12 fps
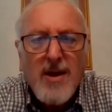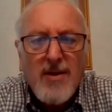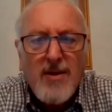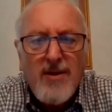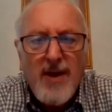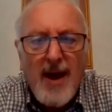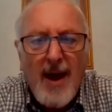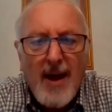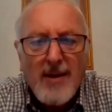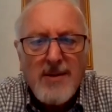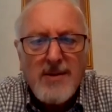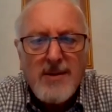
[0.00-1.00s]

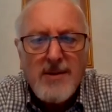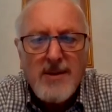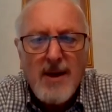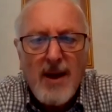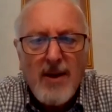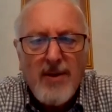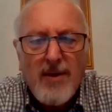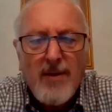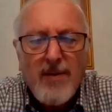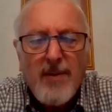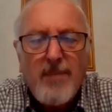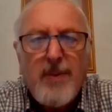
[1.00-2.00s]
that
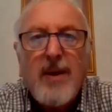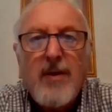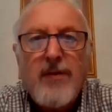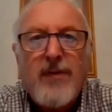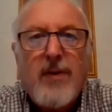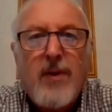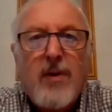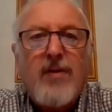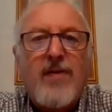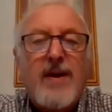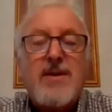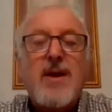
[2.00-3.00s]
the bill for
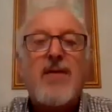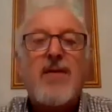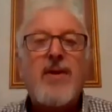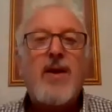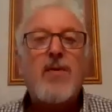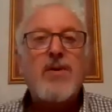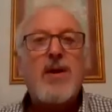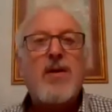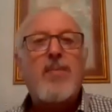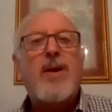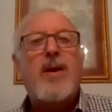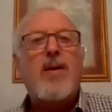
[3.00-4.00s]
fixing everything was going to
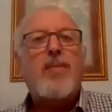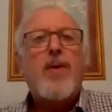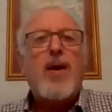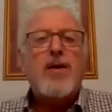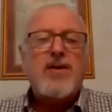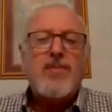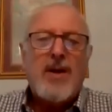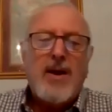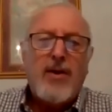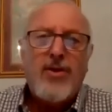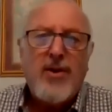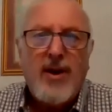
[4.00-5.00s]
be at approximately
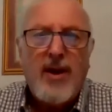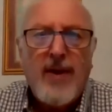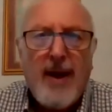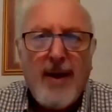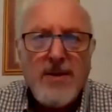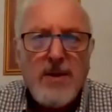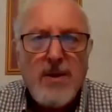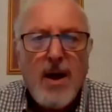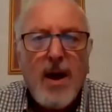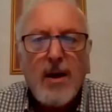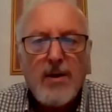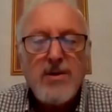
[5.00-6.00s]

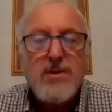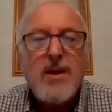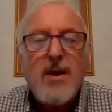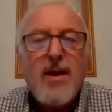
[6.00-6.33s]
$30,000.